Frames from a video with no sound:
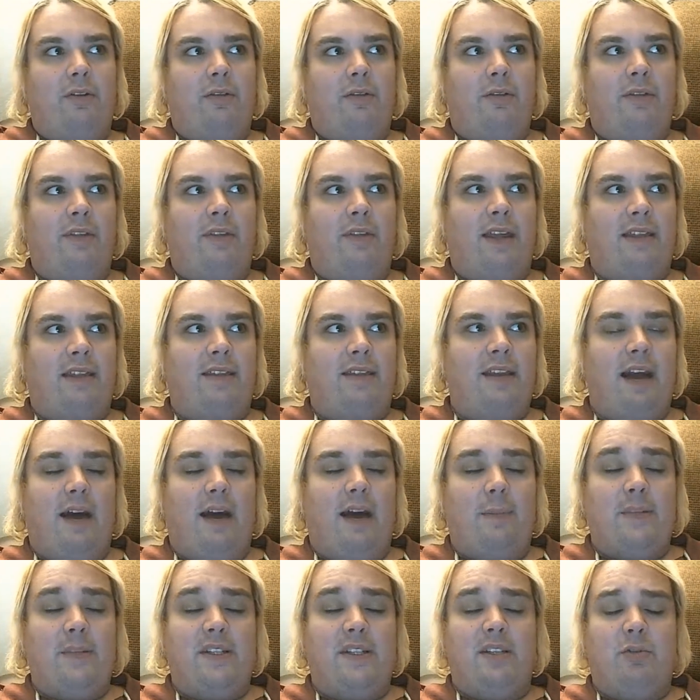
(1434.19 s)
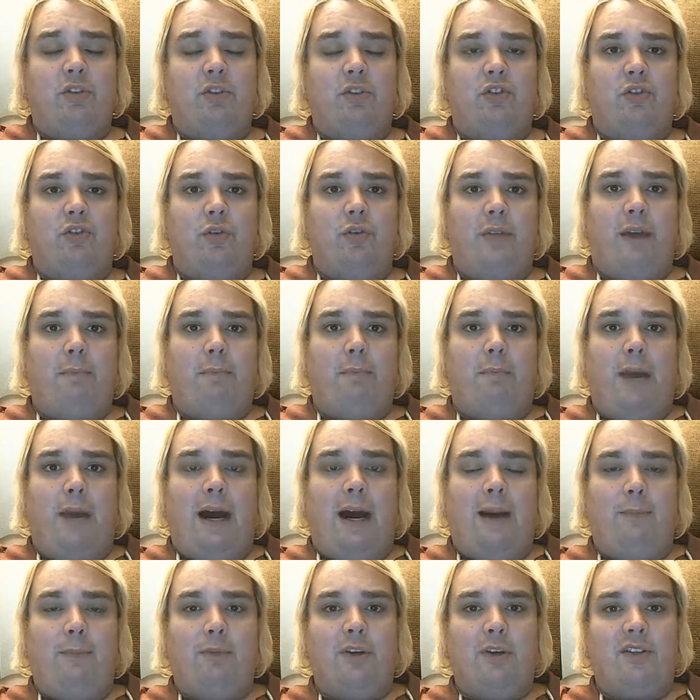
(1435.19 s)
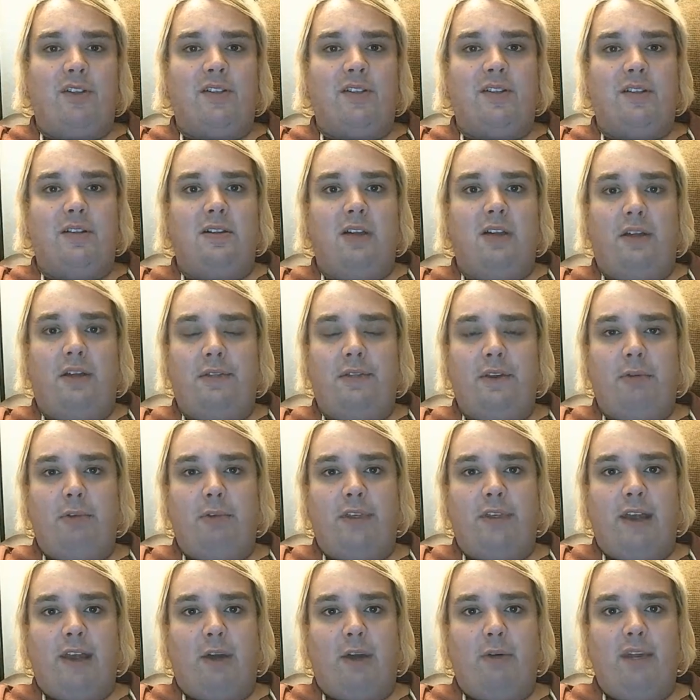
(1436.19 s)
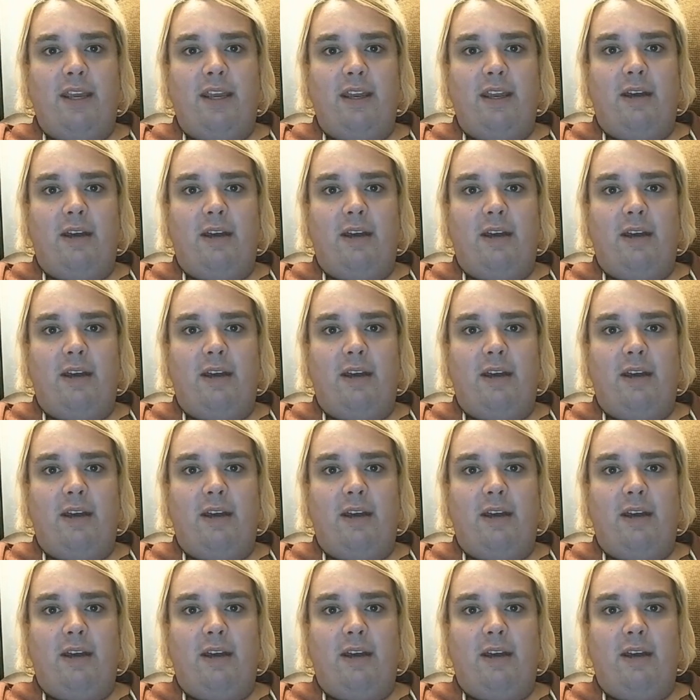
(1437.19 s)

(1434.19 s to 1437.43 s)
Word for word: that the opposite was true, that Mob was nothing without him.